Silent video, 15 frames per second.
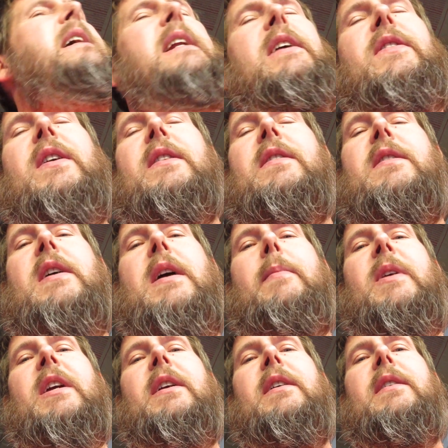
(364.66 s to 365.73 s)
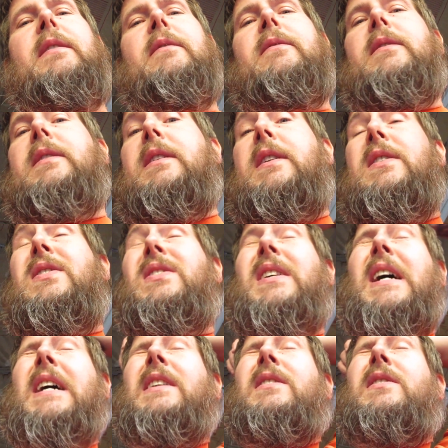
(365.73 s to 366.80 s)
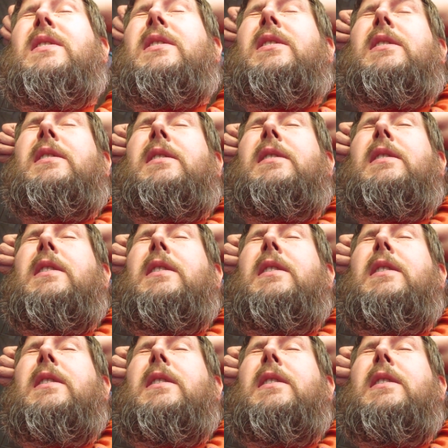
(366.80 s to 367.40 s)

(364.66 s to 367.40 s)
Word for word: And I think the timing cassettes,